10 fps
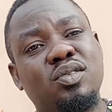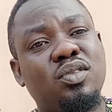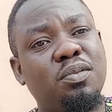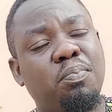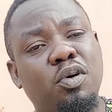to
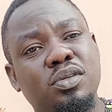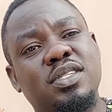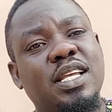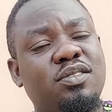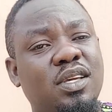the ponds
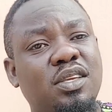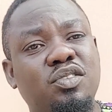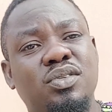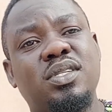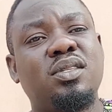that you are
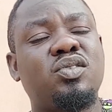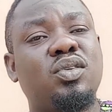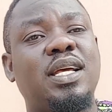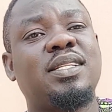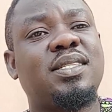using, so
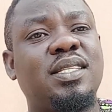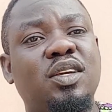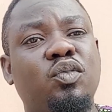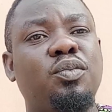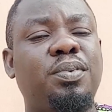that they
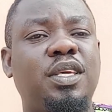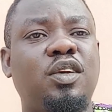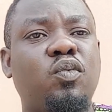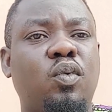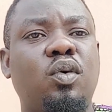will be
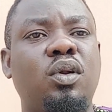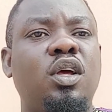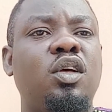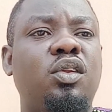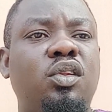equal.
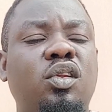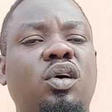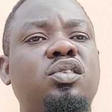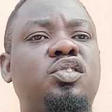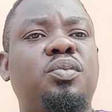
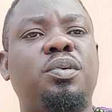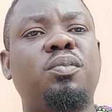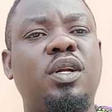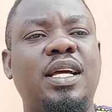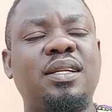None should be
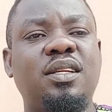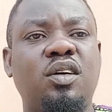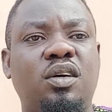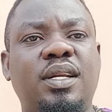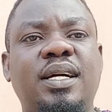more than the
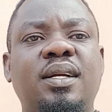other.